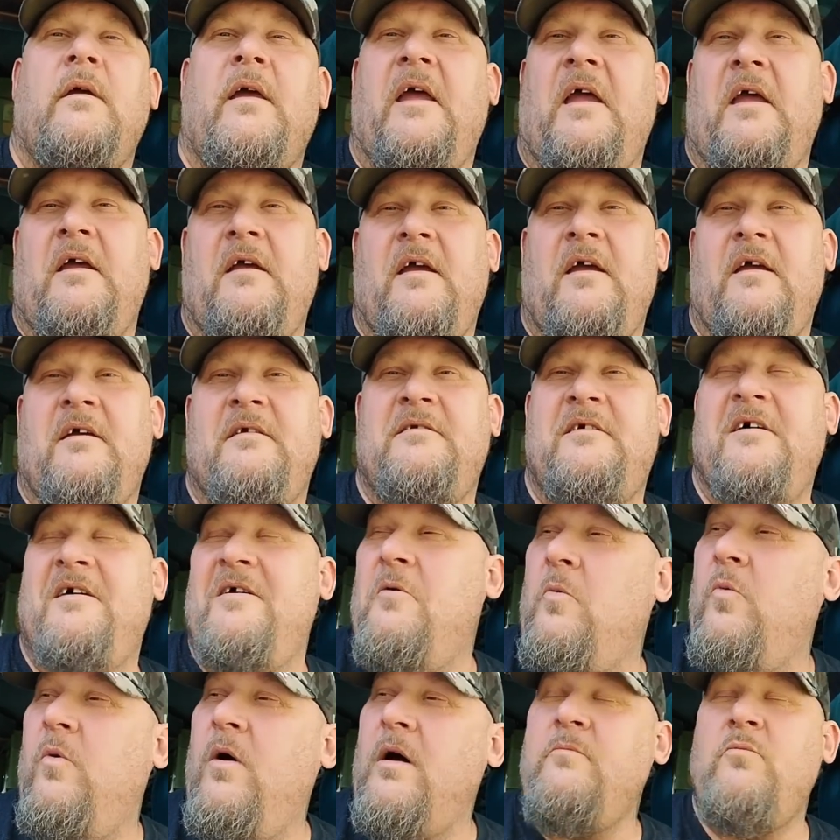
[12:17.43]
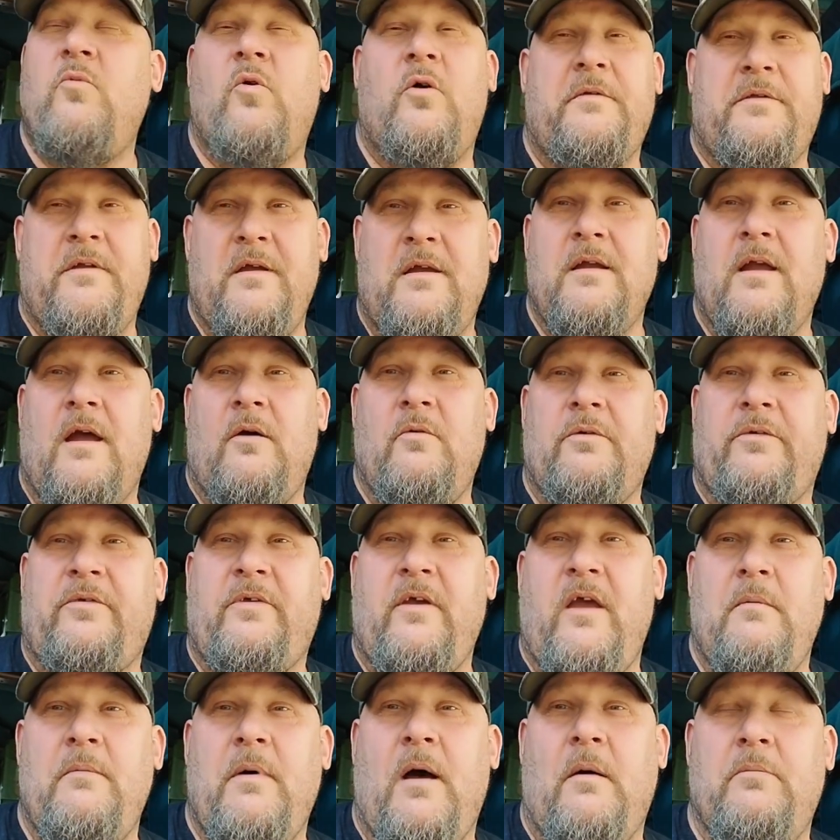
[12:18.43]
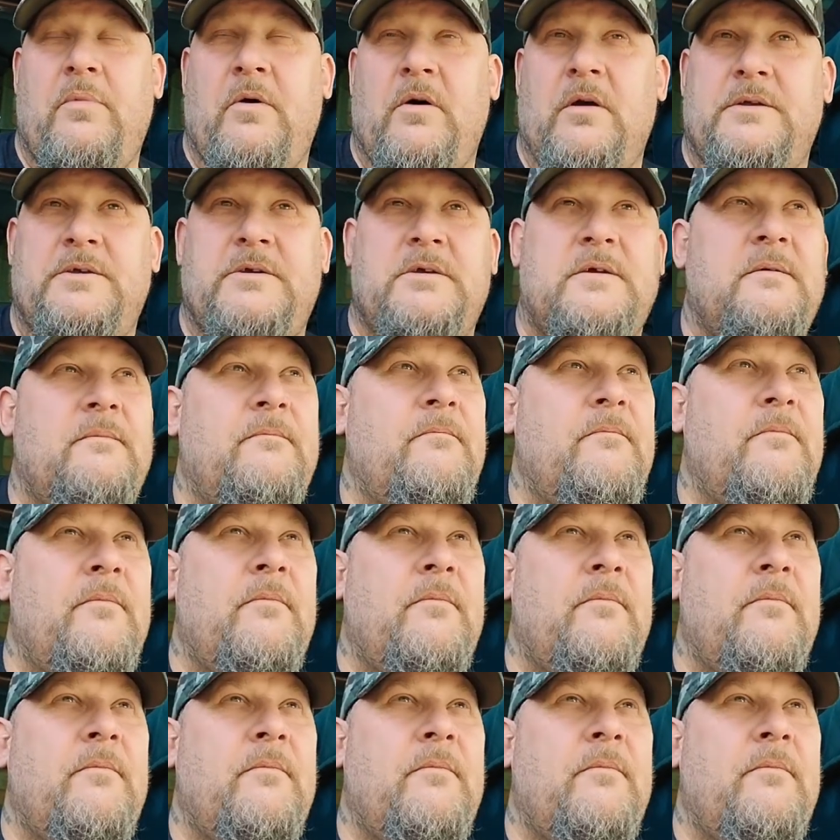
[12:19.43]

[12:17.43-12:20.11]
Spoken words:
And one more thing I will say about Butch